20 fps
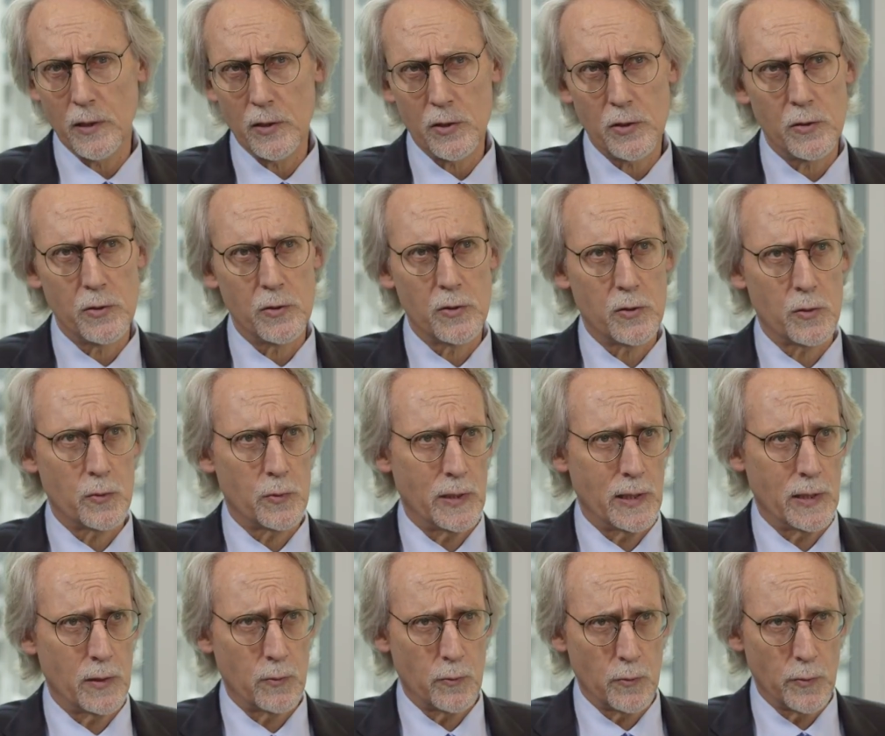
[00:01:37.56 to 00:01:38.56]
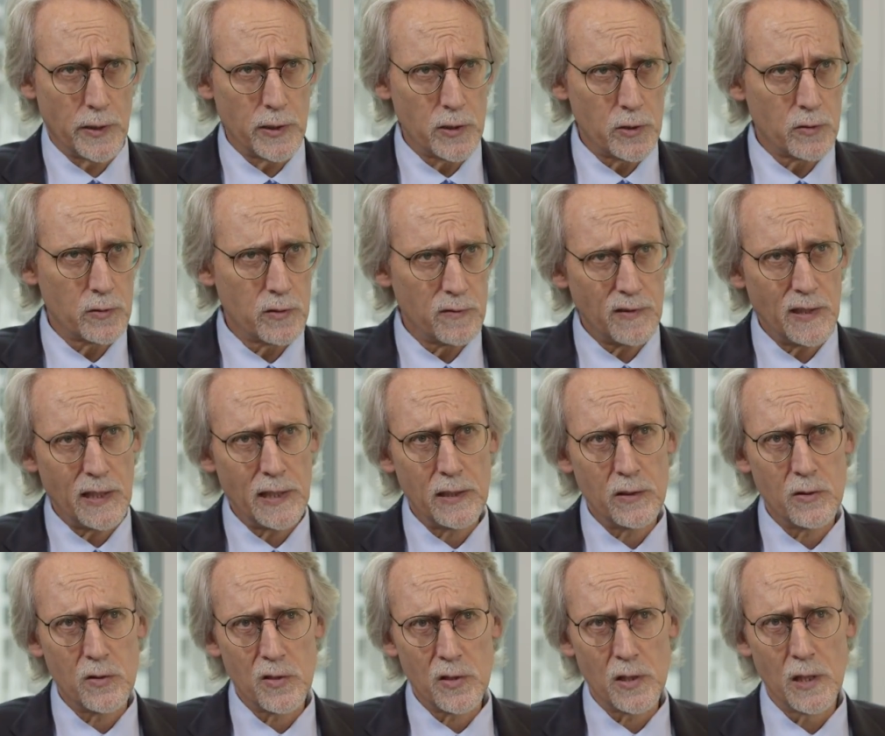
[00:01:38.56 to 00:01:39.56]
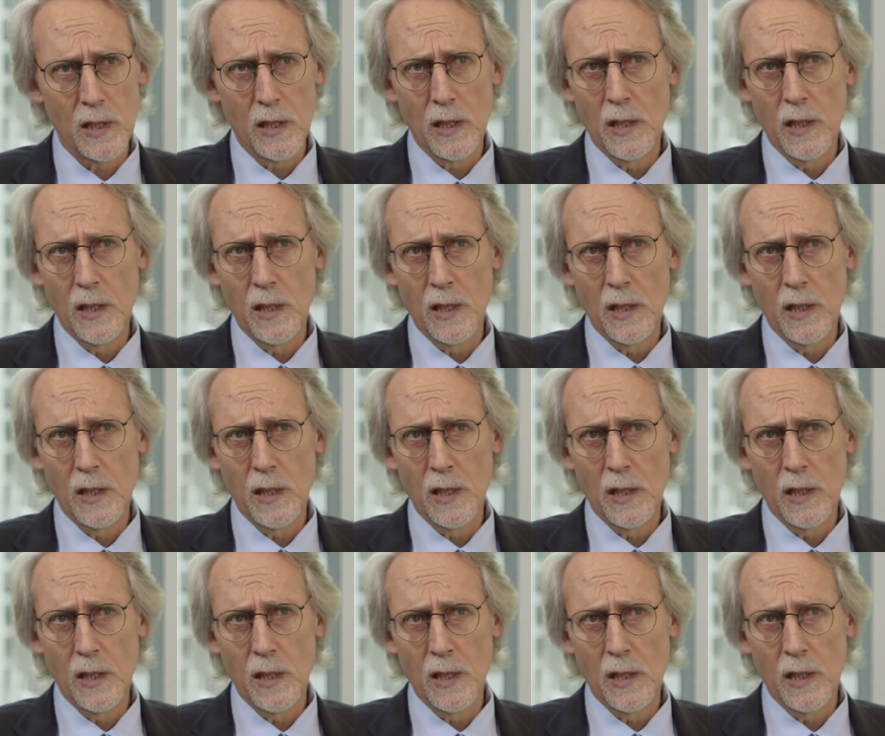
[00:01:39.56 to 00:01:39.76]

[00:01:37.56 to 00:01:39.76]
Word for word: issues around racial divides.